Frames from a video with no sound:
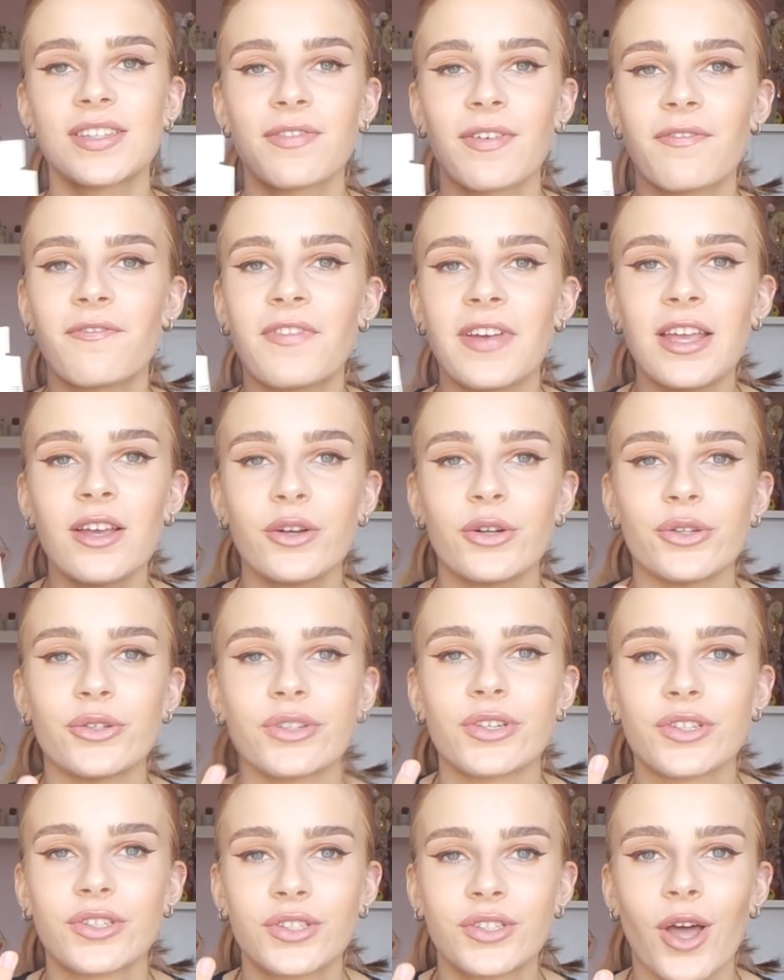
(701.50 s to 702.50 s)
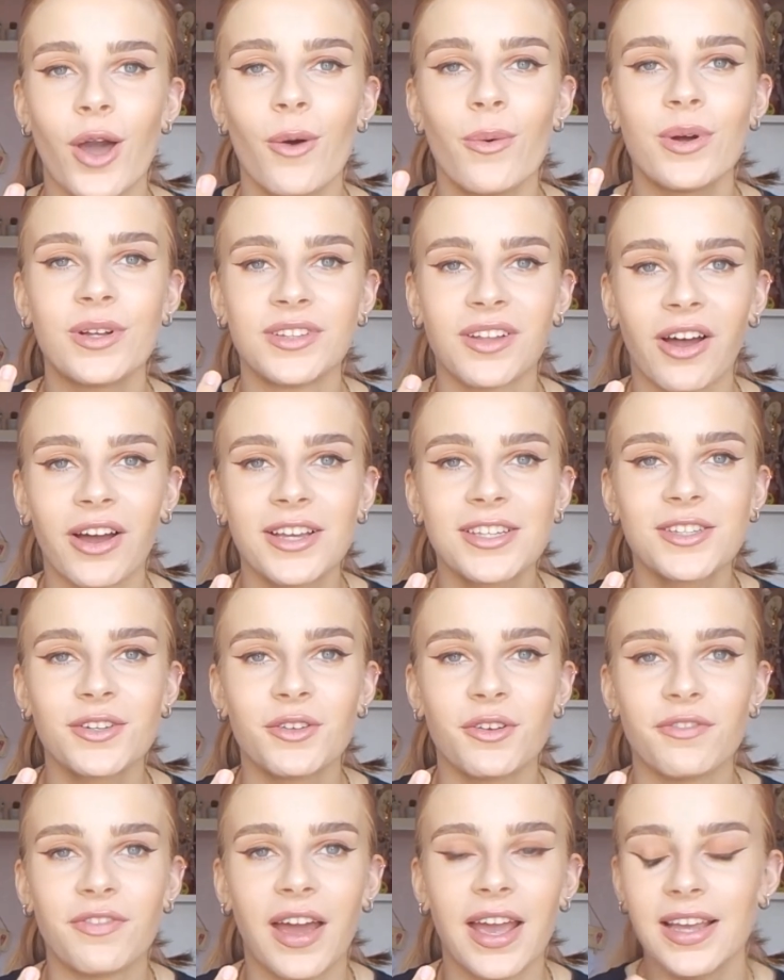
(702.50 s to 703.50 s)
feels so nice on
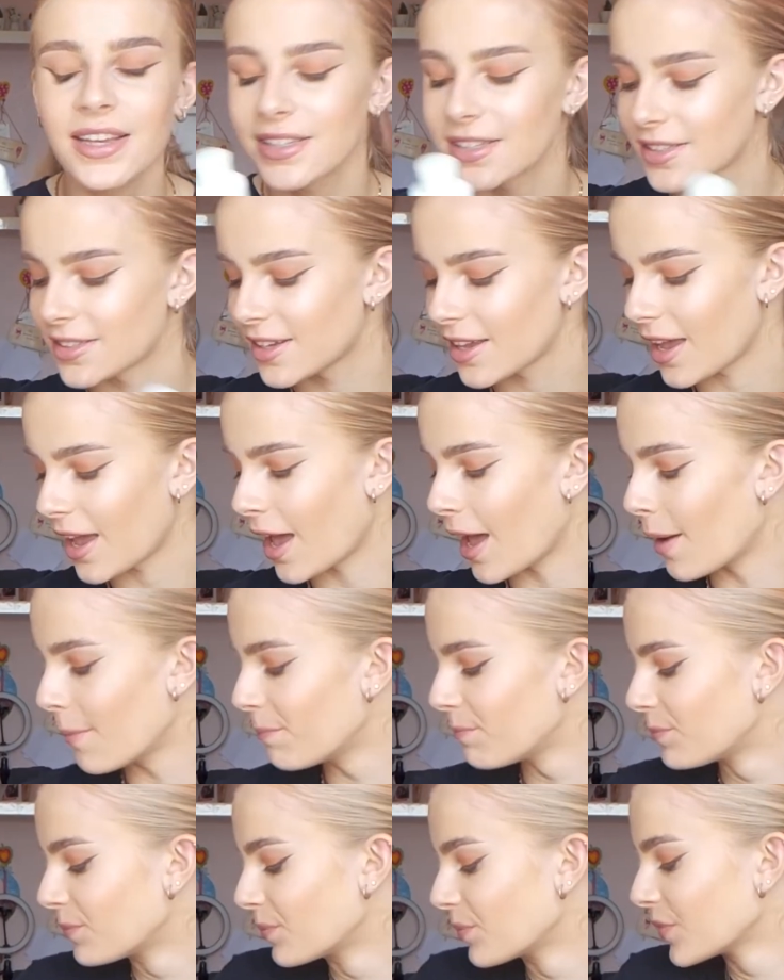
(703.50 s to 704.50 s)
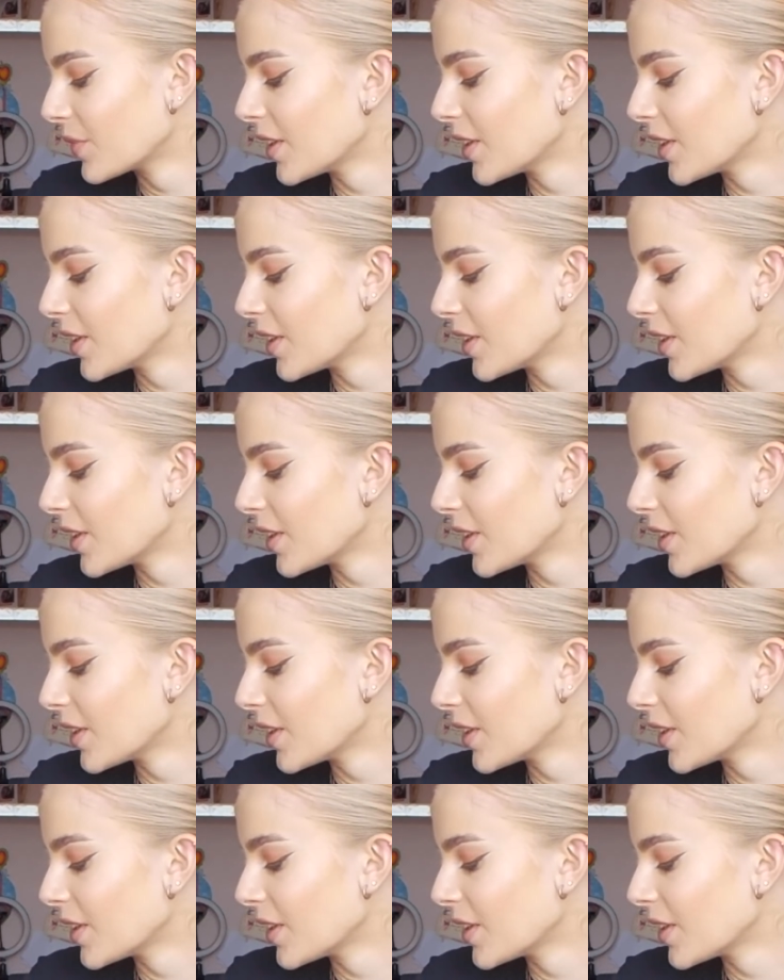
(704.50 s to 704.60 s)
your face. And